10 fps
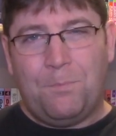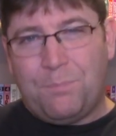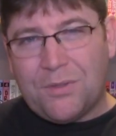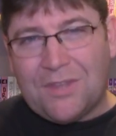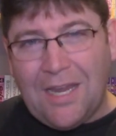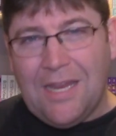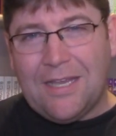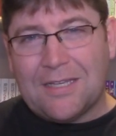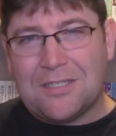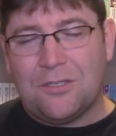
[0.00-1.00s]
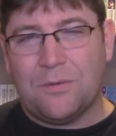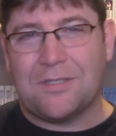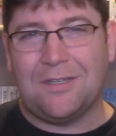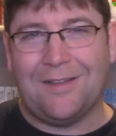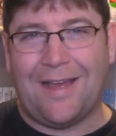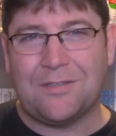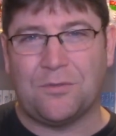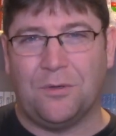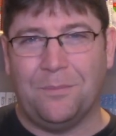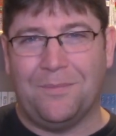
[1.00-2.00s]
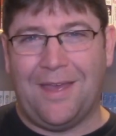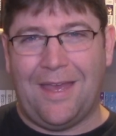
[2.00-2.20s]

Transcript: But then he gets into his classroom